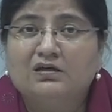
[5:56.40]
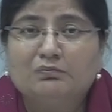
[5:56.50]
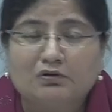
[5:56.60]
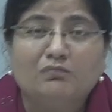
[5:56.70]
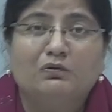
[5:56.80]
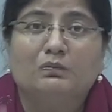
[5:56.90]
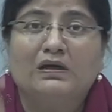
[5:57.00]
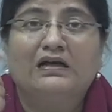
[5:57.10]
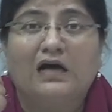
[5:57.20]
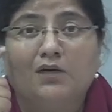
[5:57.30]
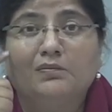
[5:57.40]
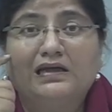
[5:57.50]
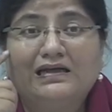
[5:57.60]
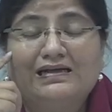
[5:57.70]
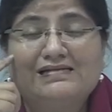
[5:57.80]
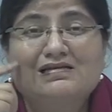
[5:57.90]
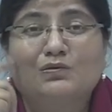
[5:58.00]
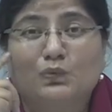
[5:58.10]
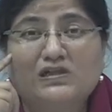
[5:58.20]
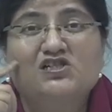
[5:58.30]
problem. And how many days
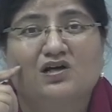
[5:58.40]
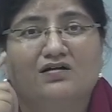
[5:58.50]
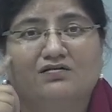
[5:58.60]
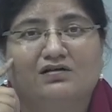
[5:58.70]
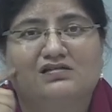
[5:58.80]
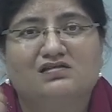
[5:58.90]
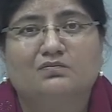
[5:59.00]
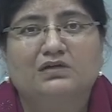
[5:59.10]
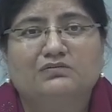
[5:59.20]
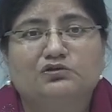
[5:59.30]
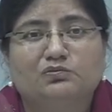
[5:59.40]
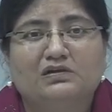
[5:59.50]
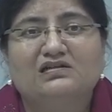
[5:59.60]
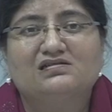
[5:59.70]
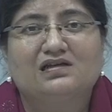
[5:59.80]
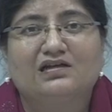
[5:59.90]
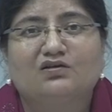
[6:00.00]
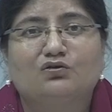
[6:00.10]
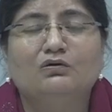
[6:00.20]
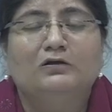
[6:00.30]
in which country? Sometimes you may decide
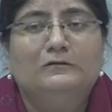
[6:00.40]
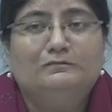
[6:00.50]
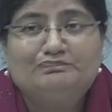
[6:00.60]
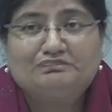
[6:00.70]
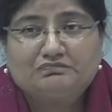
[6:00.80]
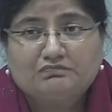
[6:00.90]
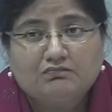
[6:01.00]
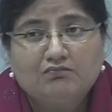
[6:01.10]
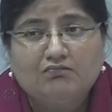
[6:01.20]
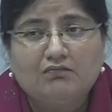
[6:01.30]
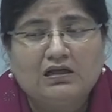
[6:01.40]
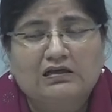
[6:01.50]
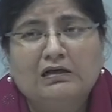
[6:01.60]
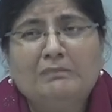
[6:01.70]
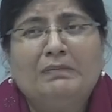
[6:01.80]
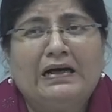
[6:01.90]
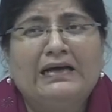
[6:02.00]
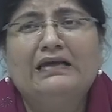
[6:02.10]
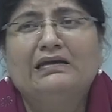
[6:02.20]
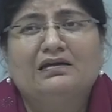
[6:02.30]
to
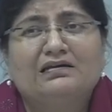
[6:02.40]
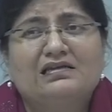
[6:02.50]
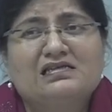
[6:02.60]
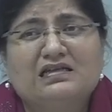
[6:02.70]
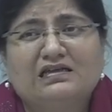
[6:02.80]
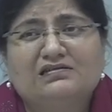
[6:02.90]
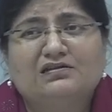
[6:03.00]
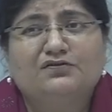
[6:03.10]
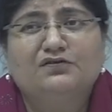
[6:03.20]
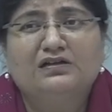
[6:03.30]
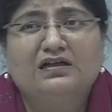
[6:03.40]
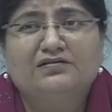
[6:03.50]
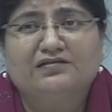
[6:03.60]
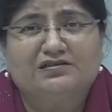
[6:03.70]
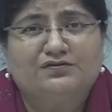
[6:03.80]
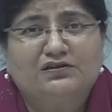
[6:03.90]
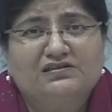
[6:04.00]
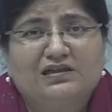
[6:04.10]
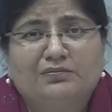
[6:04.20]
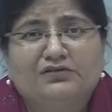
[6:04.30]
combine the stays in different countries. For
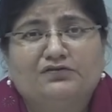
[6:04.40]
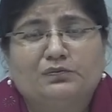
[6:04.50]
example, if a